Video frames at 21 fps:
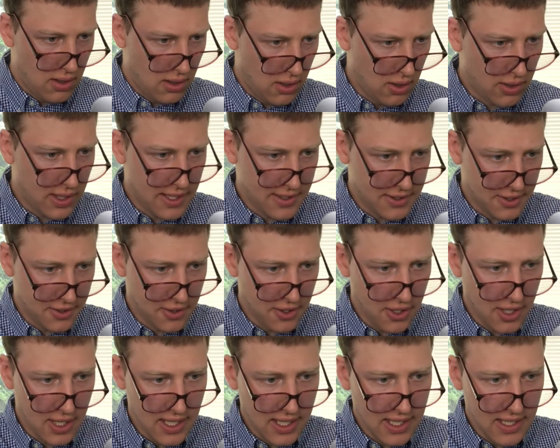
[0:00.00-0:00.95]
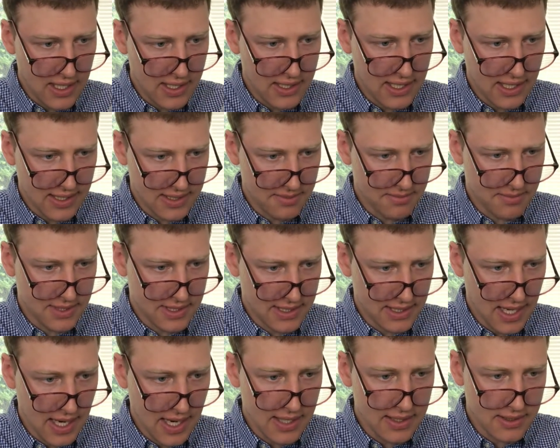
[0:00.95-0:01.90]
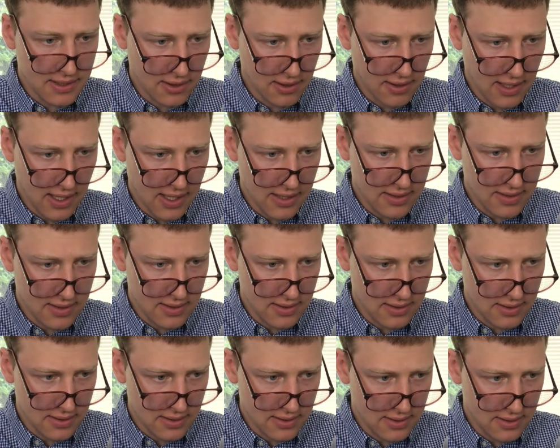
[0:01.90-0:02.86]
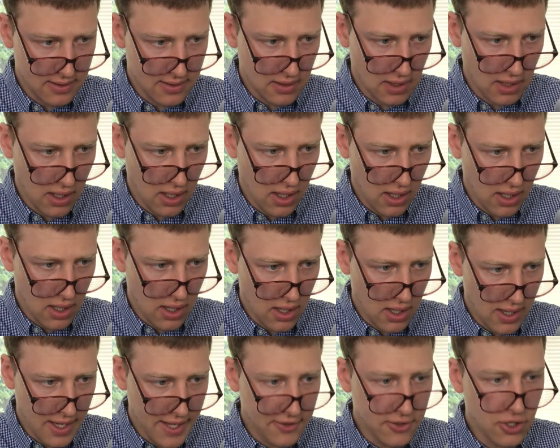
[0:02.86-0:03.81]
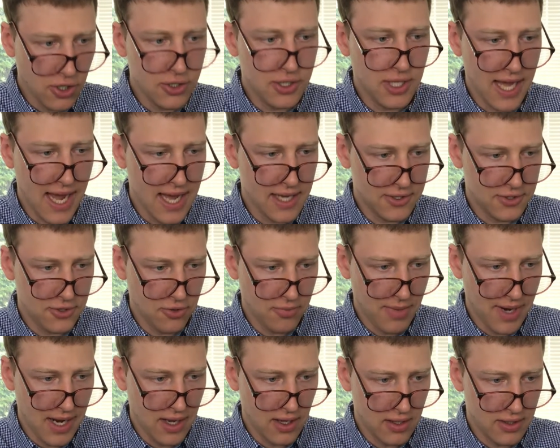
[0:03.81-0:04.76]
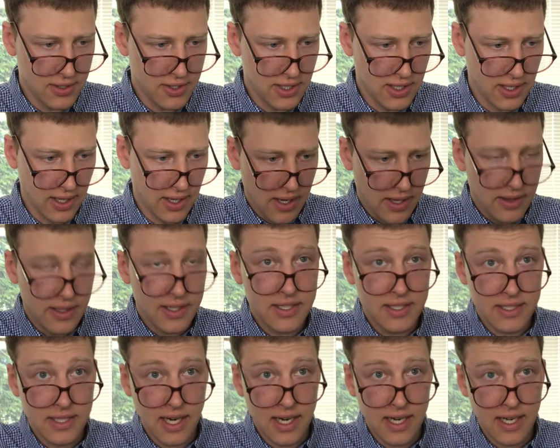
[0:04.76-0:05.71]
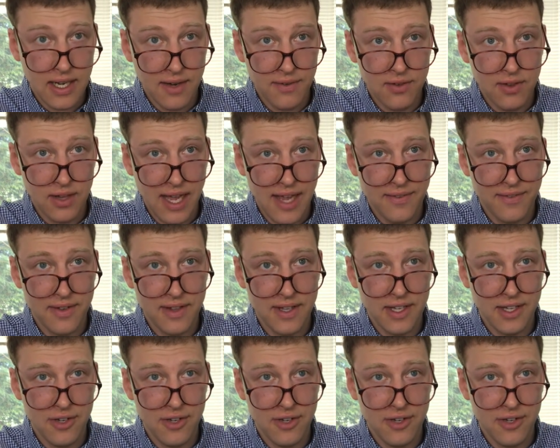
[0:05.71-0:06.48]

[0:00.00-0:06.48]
Okay, so you're going to need to take some science classes. Intro to astrobiology, the study of life in the